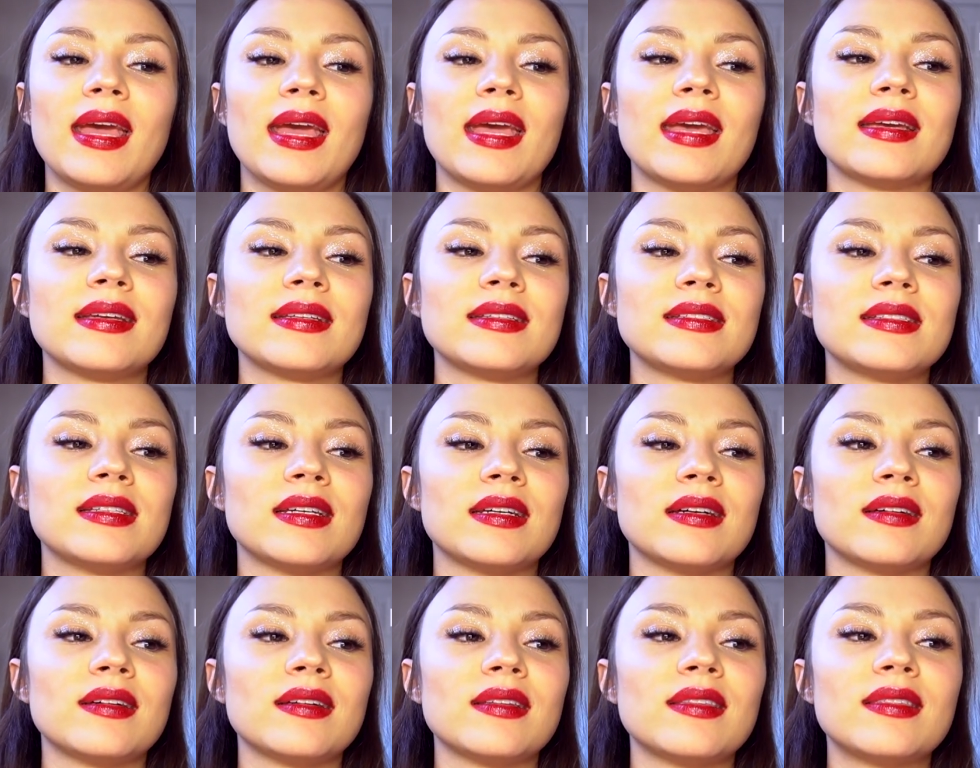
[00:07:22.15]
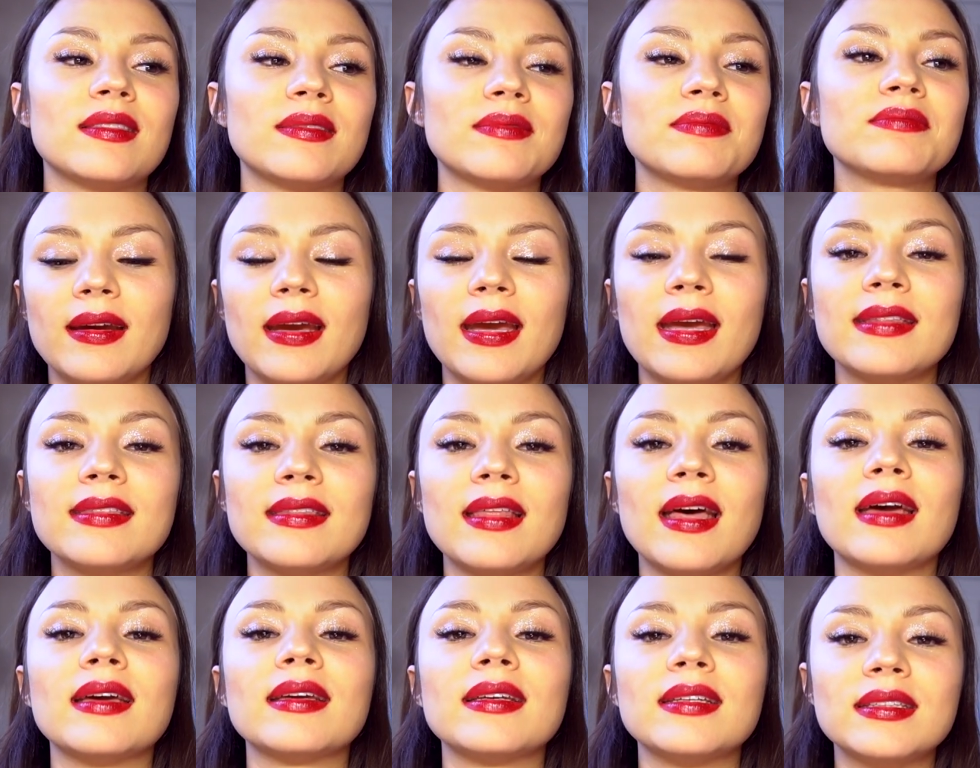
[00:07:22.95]
and uh,
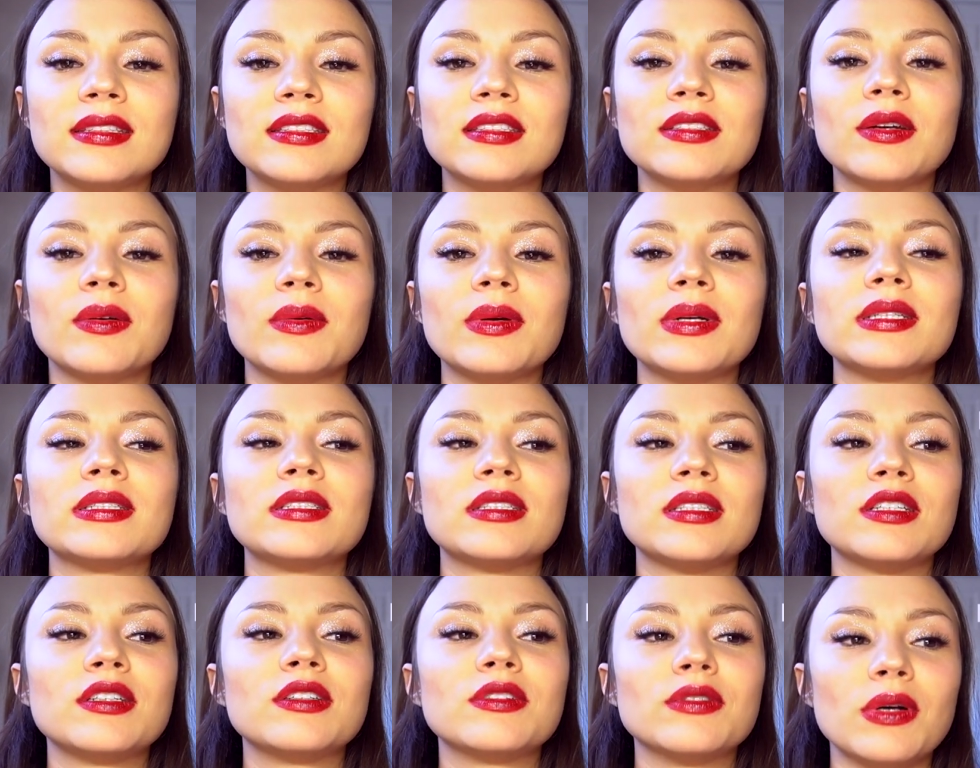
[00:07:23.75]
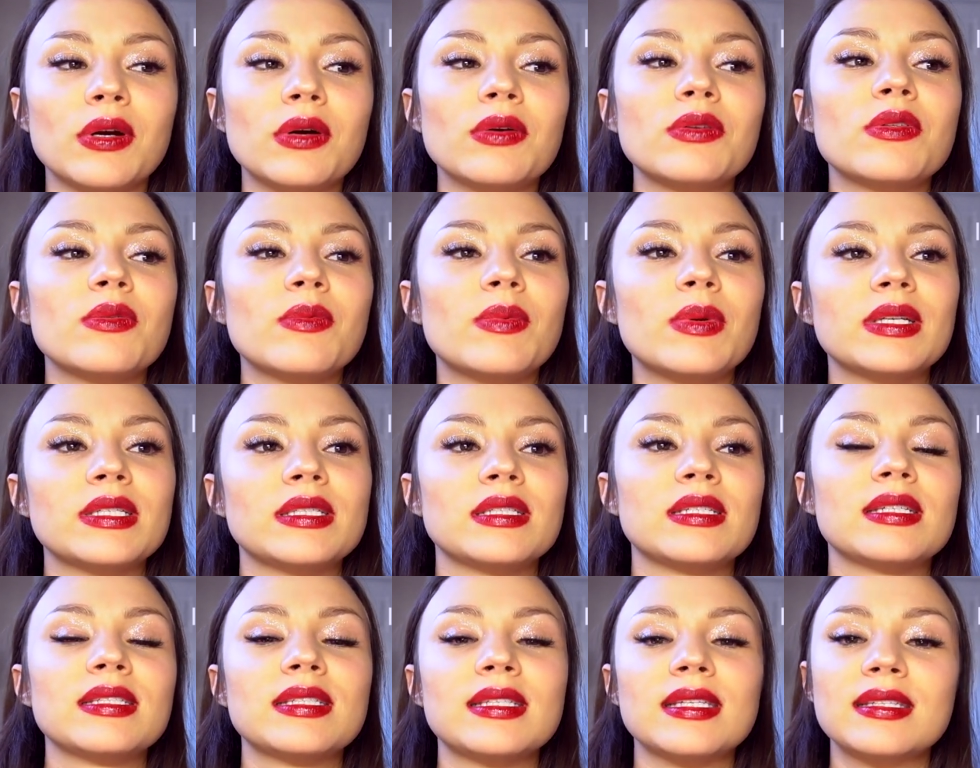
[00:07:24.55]
and that it's going to grow the
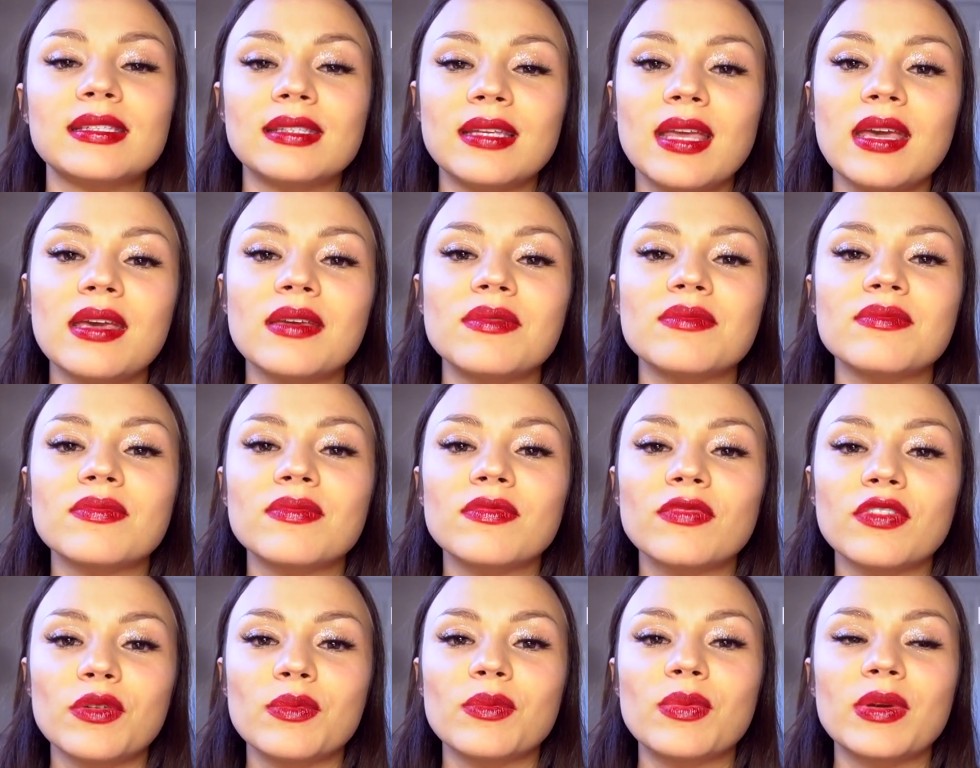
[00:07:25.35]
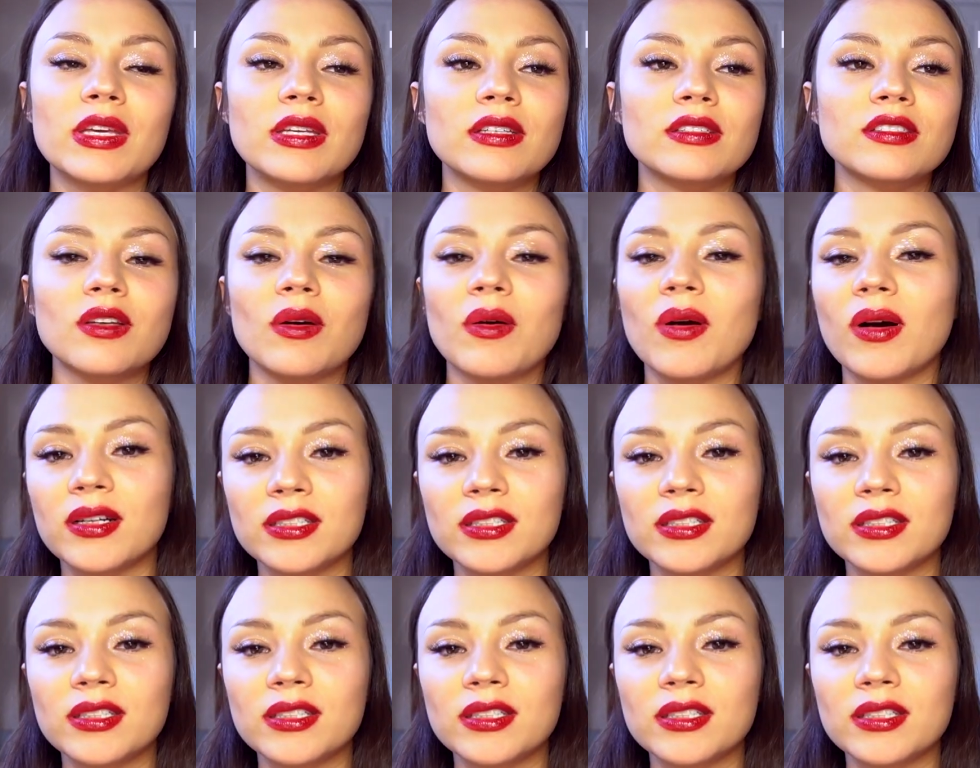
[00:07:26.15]
business's name for being so